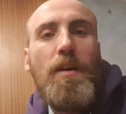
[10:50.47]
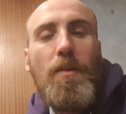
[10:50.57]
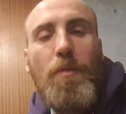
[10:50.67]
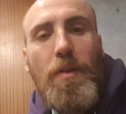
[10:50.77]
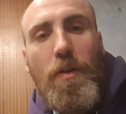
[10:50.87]

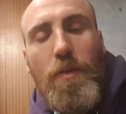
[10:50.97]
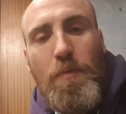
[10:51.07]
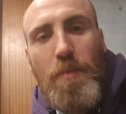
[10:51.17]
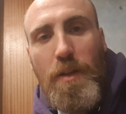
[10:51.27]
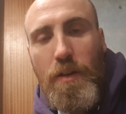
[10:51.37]
without
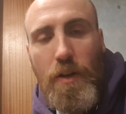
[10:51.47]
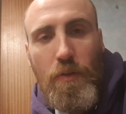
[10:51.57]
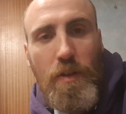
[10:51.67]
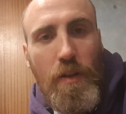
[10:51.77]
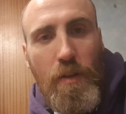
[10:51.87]
them being
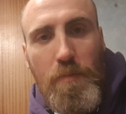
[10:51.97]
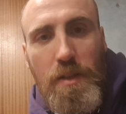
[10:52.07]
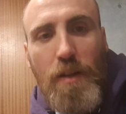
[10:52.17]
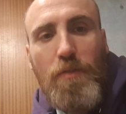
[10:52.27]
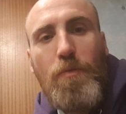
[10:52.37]
grounded in
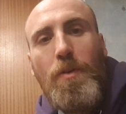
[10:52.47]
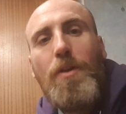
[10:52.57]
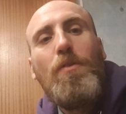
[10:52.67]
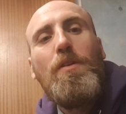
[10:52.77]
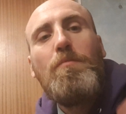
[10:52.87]
themselves,
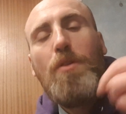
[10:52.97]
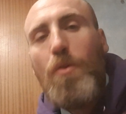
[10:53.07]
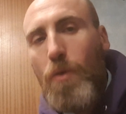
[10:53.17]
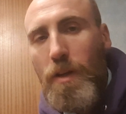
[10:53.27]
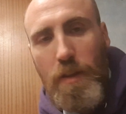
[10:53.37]
without them
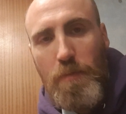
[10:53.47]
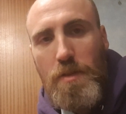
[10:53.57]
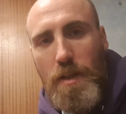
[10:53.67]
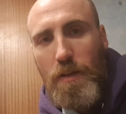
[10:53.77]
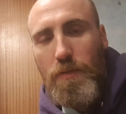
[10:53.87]
knowing
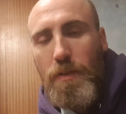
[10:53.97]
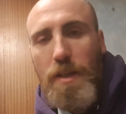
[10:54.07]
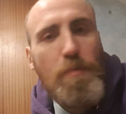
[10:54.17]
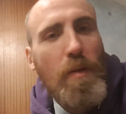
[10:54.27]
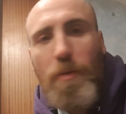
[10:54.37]
themselves.
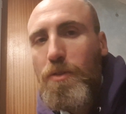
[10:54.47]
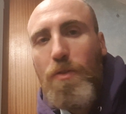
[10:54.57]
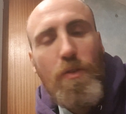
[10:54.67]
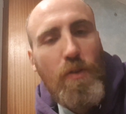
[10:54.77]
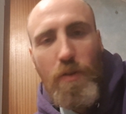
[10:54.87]
These people
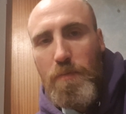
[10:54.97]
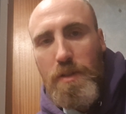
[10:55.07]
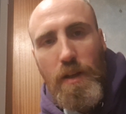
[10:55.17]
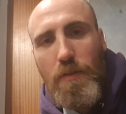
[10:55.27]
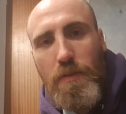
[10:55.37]
don't know
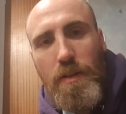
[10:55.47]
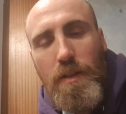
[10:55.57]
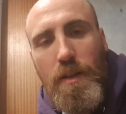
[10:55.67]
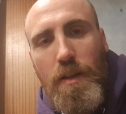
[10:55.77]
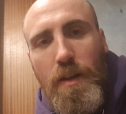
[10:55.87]
themselves.
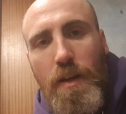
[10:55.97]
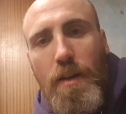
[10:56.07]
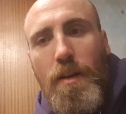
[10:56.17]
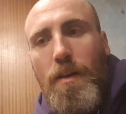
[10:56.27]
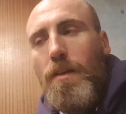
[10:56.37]

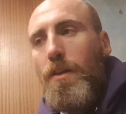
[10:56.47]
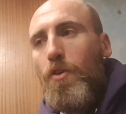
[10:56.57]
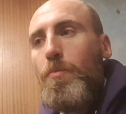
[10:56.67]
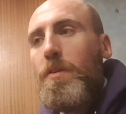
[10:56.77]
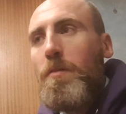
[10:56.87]
They're
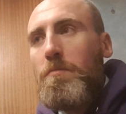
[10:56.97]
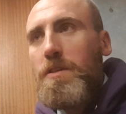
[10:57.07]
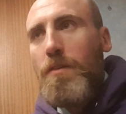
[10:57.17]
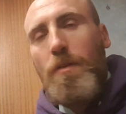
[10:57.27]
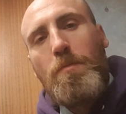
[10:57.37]
opening
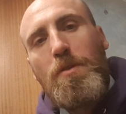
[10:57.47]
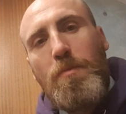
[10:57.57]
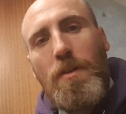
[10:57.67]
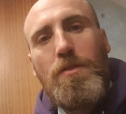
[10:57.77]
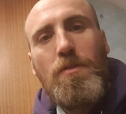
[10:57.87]
themselves up to
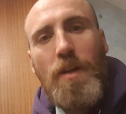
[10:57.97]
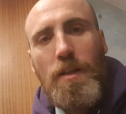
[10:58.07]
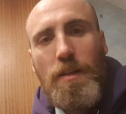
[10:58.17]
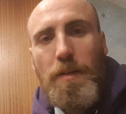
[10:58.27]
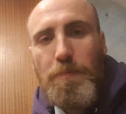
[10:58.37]

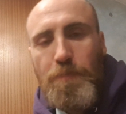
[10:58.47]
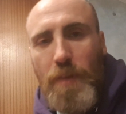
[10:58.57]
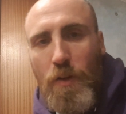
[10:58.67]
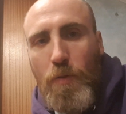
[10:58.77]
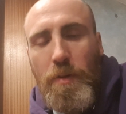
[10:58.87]
spirituality.
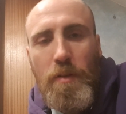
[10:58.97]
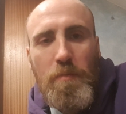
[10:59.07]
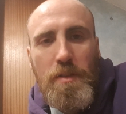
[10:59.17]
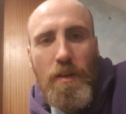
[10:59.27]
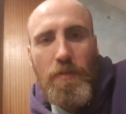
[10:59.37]
They're opening
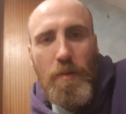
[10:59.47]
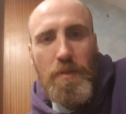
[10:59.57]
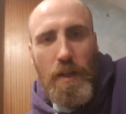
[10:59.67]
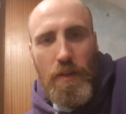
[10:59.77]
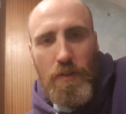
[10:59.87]
themselves up
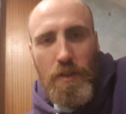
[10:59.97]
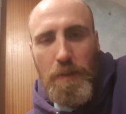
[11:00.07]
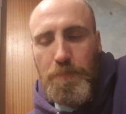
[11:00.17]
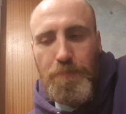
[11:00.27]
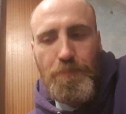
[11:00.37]
to energy.
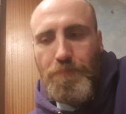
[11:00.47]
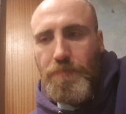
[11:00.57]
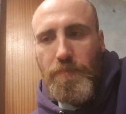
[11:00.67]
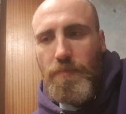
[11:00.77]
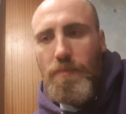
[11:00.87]

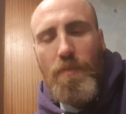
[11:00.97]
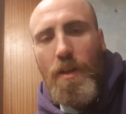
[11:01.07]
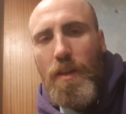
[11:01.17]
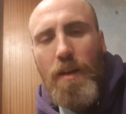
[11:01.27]
They